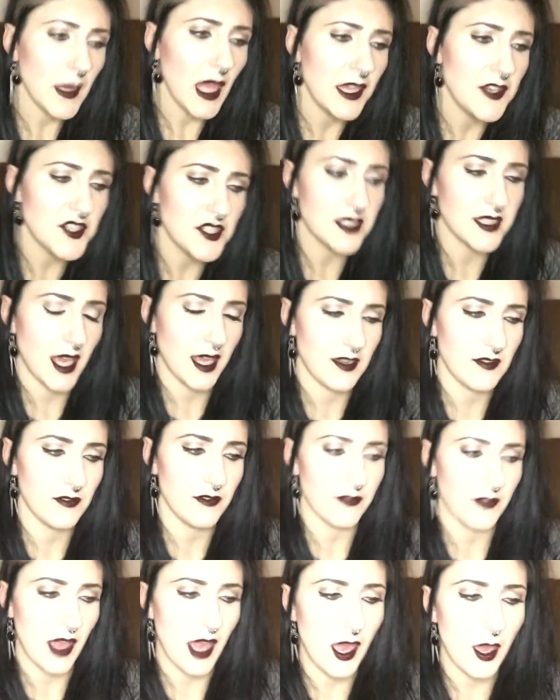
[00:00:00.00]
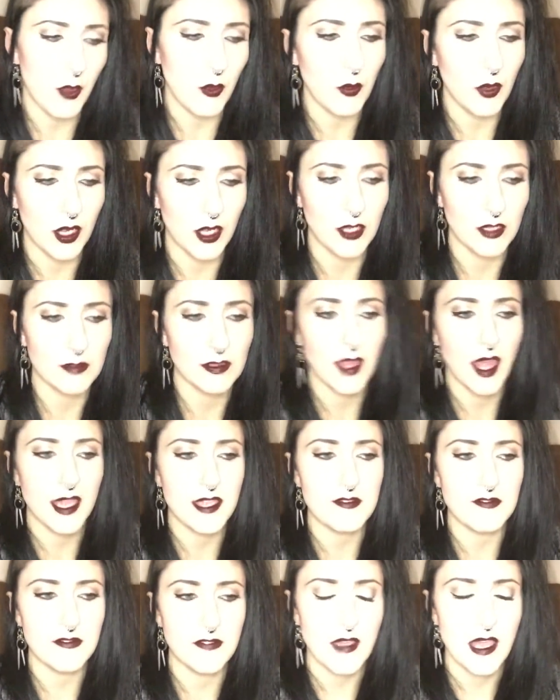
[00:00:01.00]
and just kind of how her
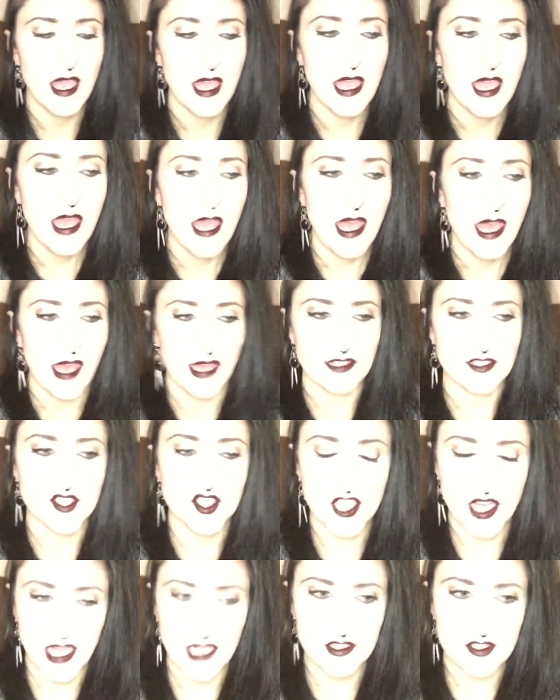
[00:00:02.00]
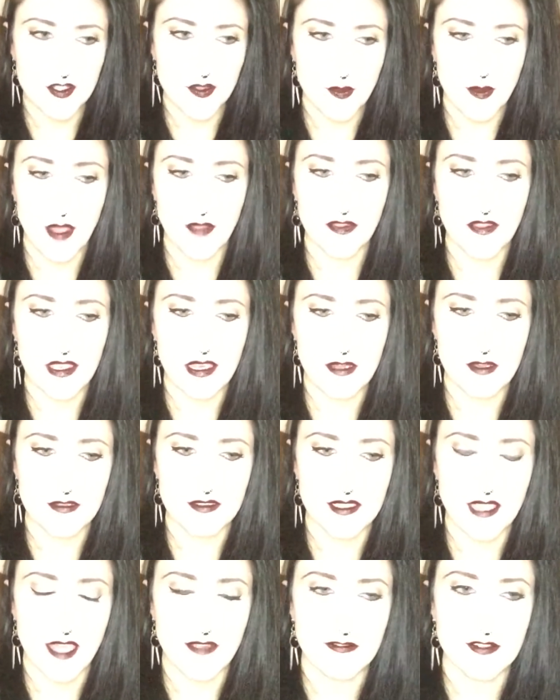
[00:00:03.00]
life has changed throughout the
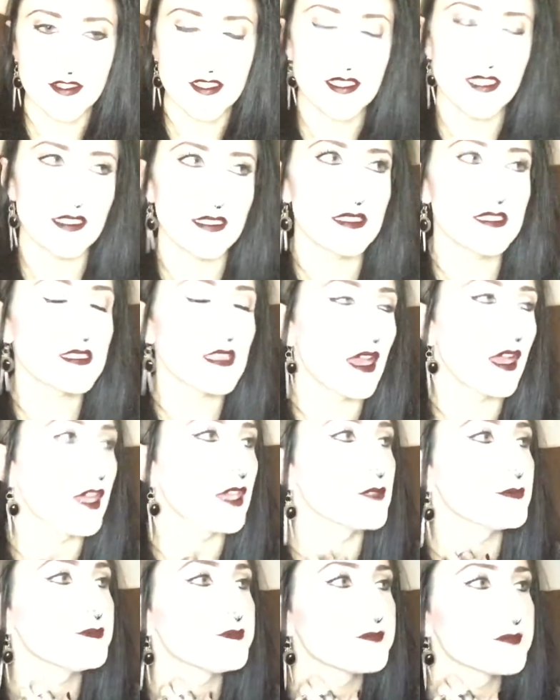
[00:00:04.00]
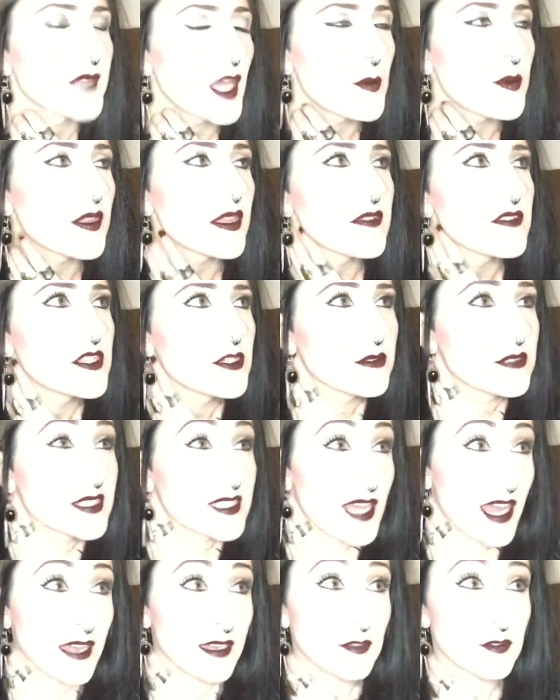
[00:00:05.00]
years ever since, um, I believe she was
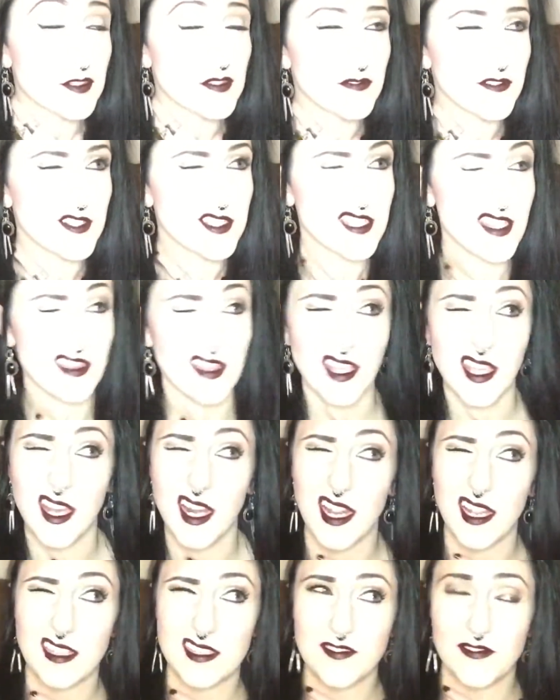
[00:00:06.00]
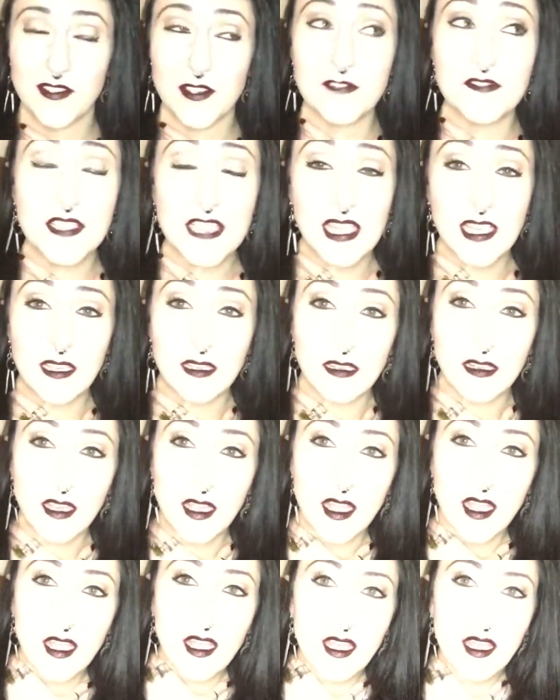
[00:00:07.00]
diagnosed first, I think at fifteen,
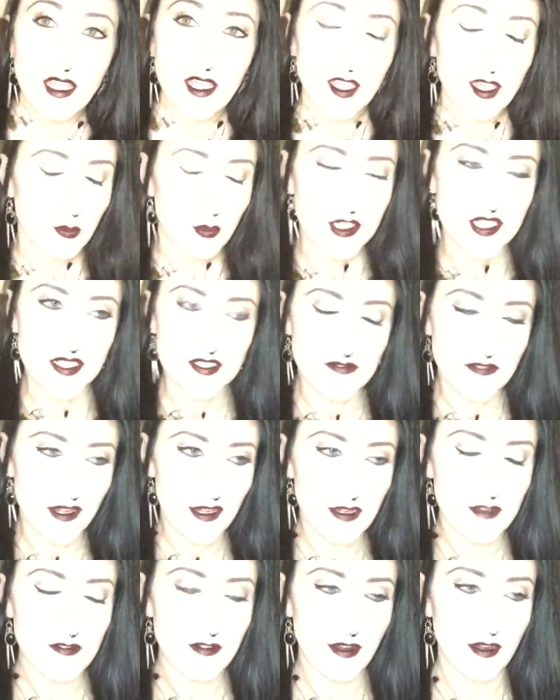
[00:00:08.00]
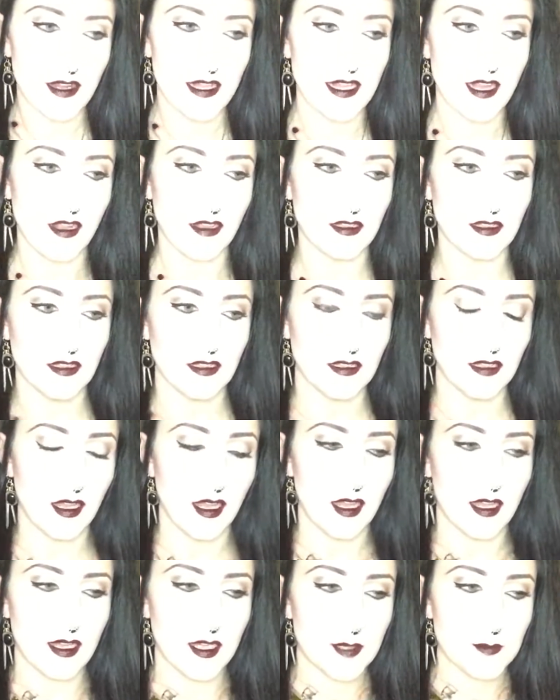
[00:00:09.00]
which is very, very young.
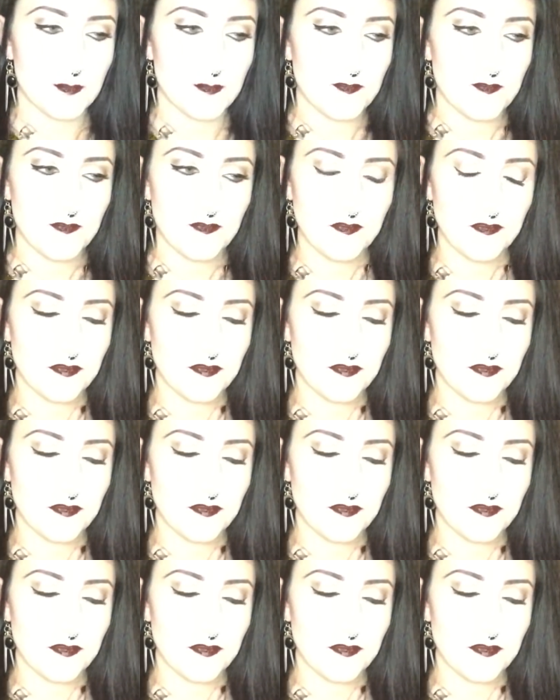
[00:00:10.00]
Um,